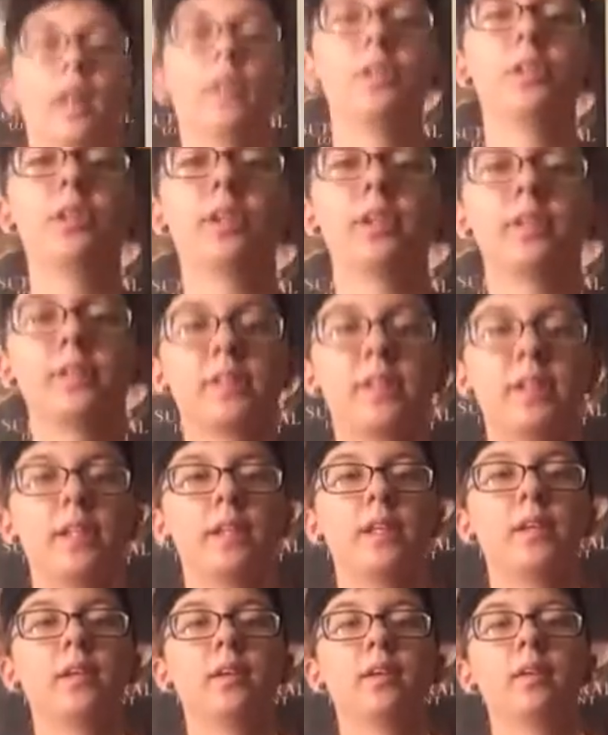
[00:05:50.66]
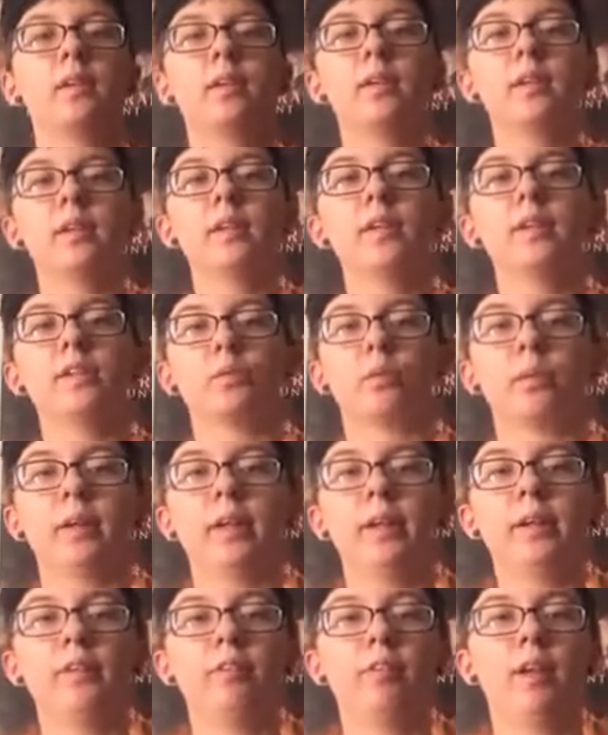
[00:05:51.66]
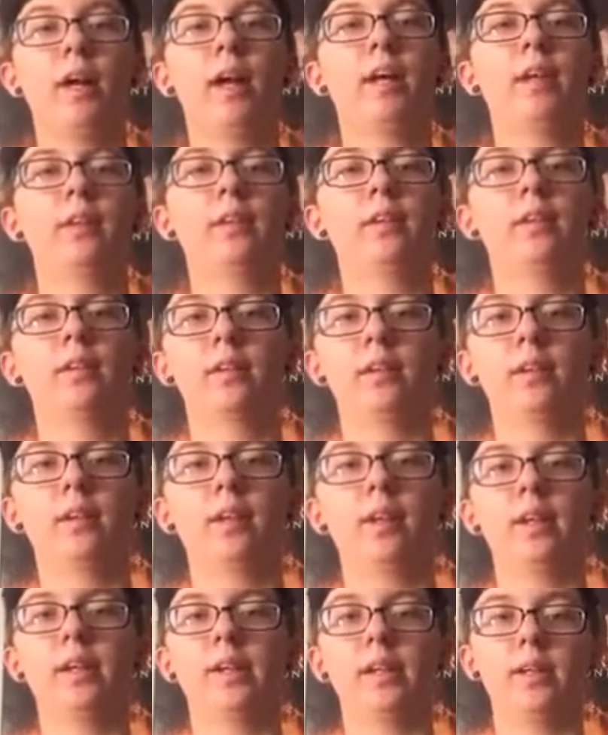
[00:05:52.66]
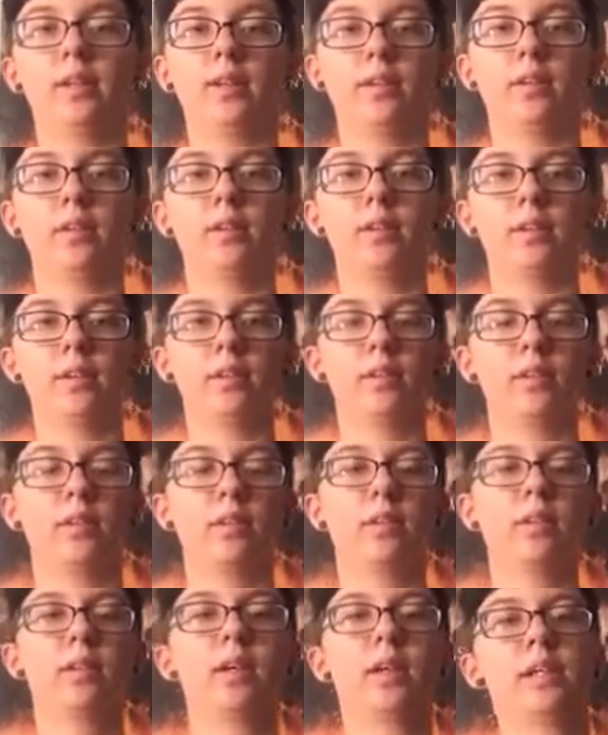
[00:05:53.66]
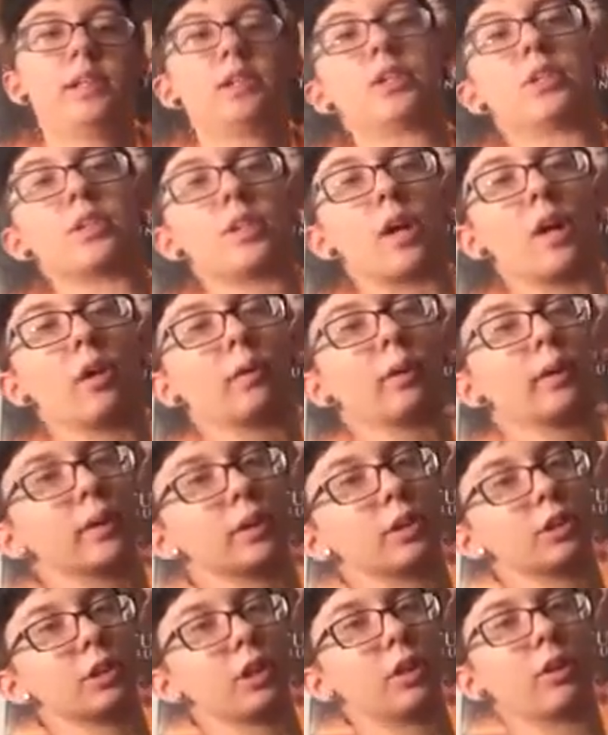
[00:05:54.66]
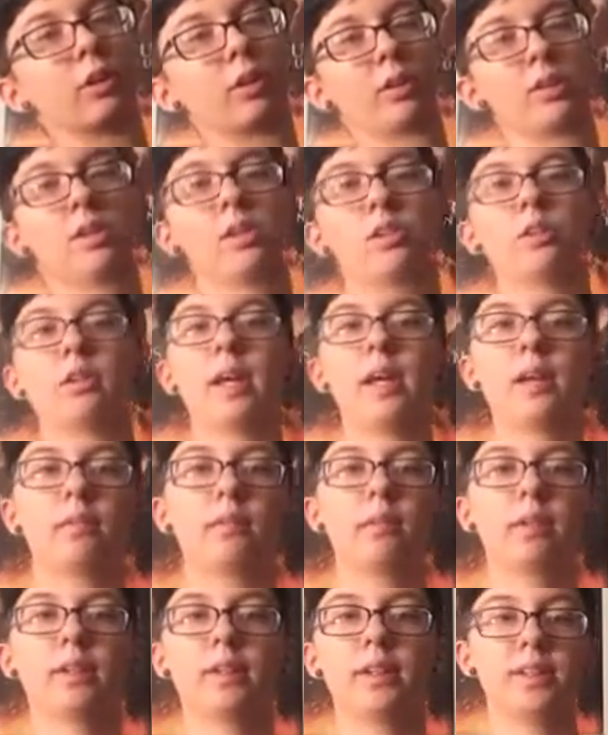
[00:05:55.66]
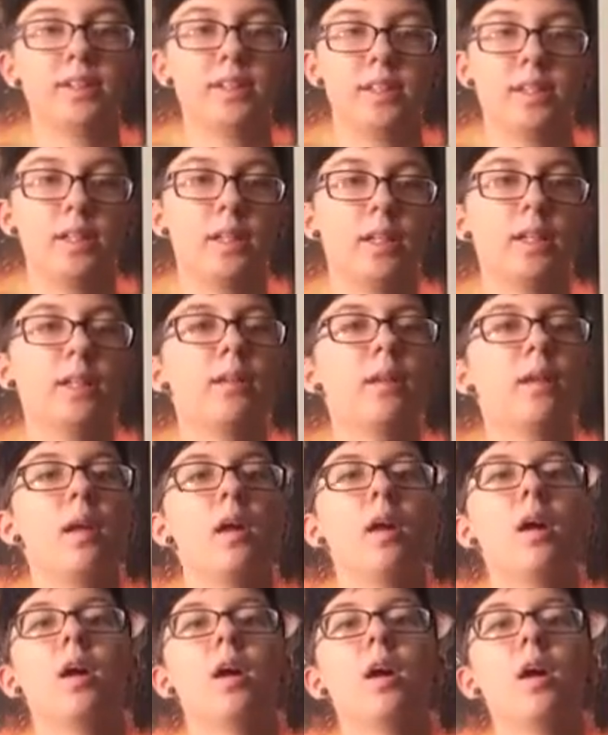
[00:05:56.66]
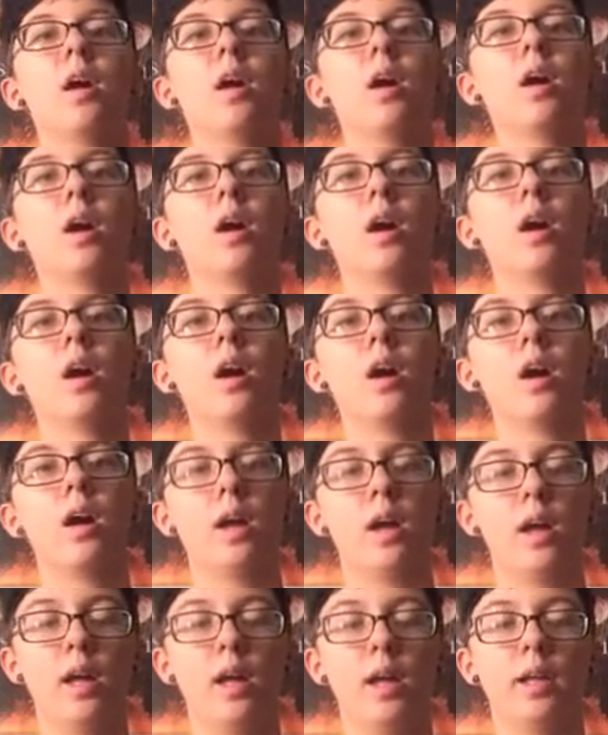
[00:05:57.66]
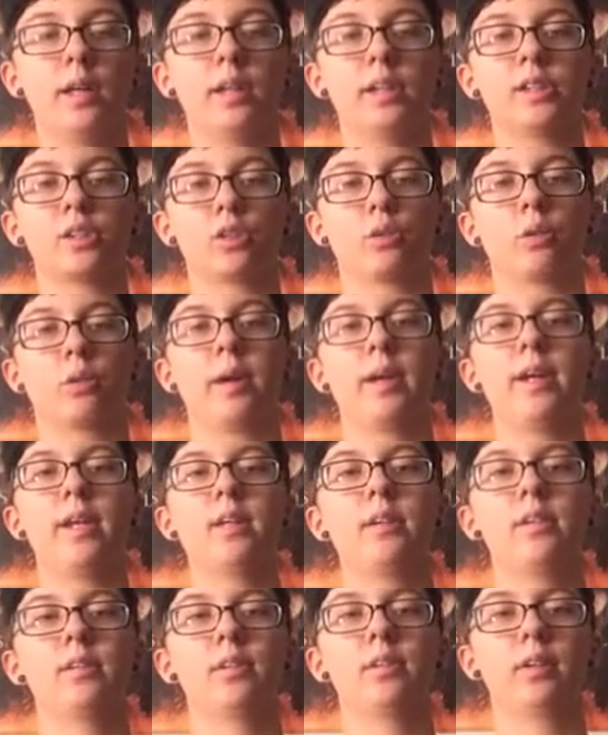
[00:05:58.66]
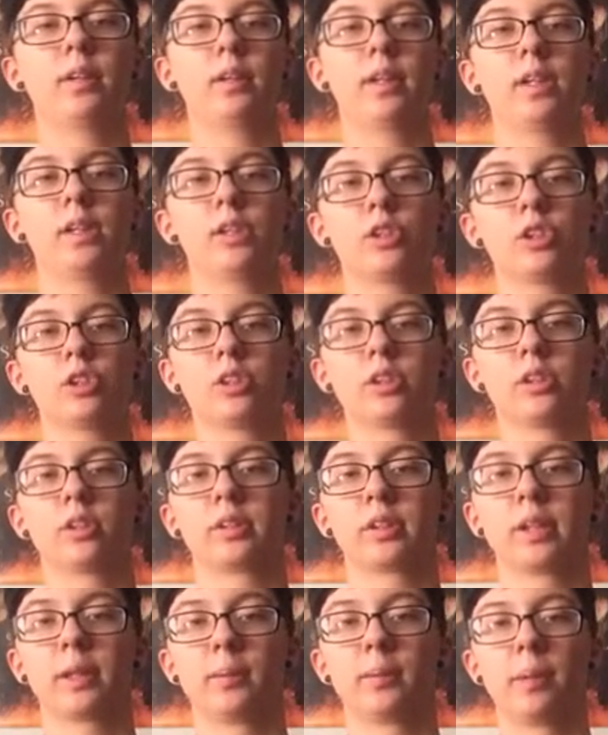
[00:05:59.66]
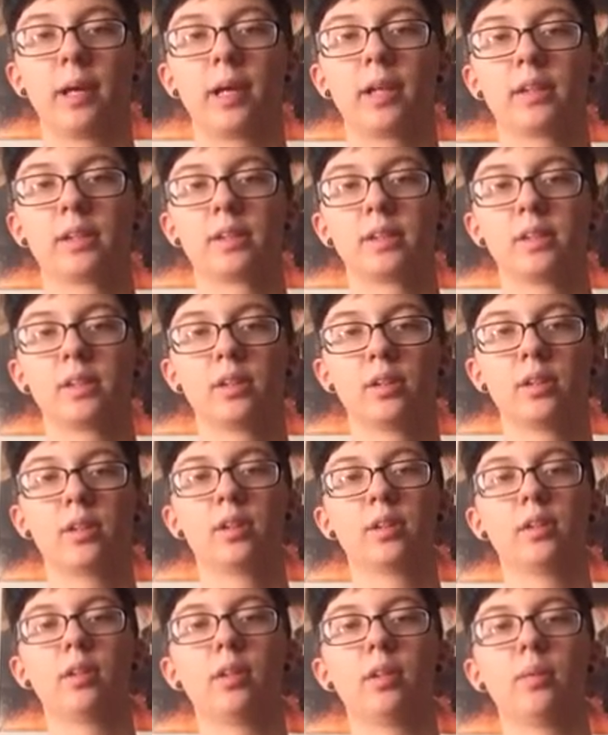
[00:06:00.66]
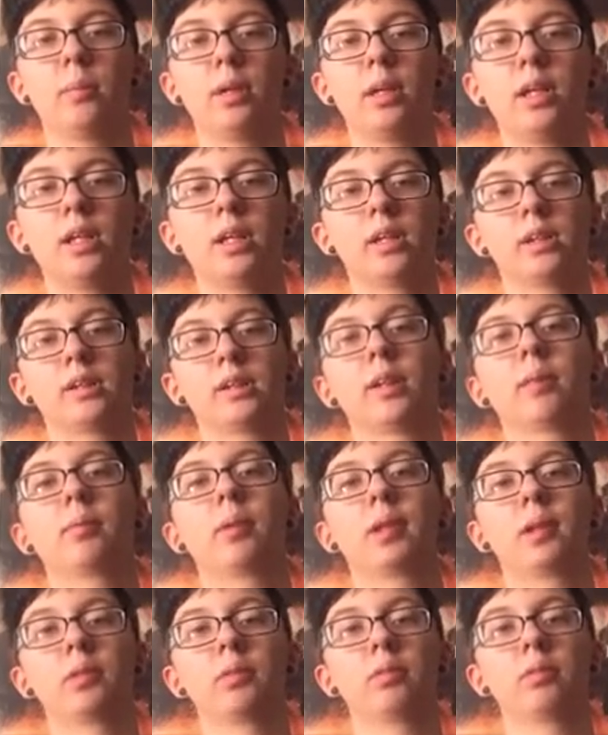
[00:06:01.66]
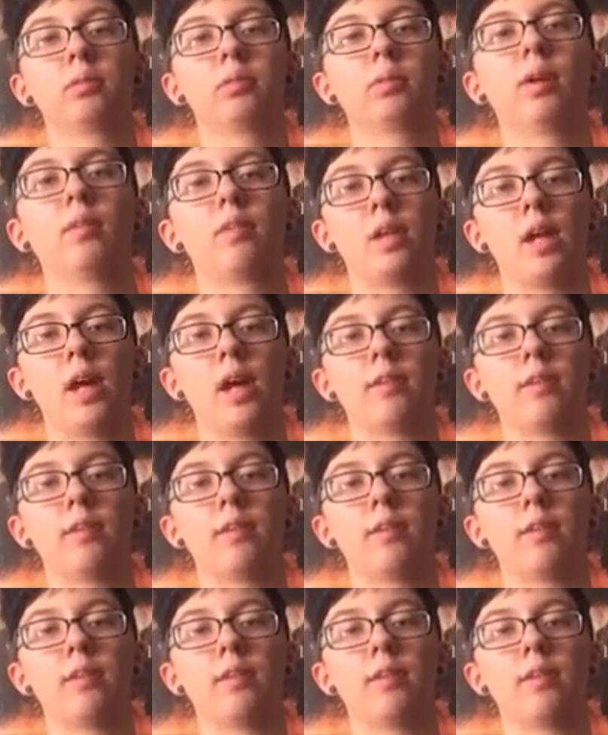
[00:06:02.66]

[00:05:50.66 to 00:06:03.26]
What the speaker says: as you can see, it's really flat. Like, as you saw with the shirt on, you can't really see it. And it's great. Like, it just looks like pecs to me, except like whenever you